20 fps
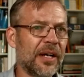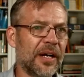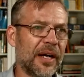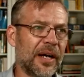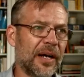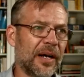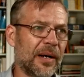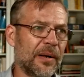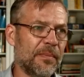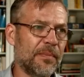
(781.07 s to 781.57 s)

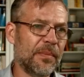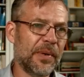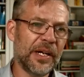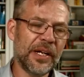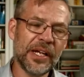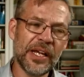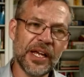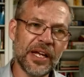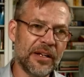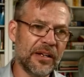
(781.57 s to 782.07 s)
But
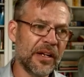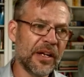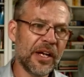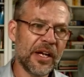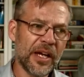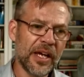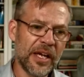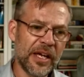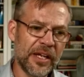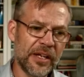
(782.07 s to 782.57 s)
again,
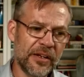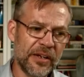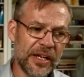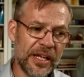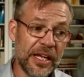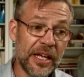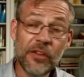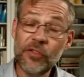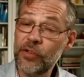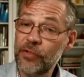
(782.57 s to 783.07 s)
it
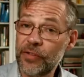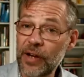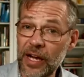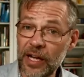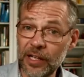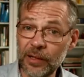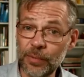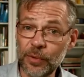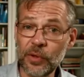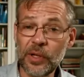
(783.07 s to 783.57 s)
is
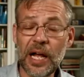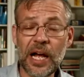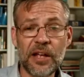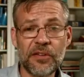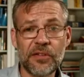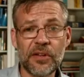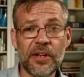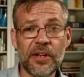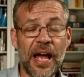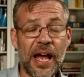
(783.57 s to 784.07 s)
available
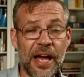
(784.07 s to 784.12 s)
as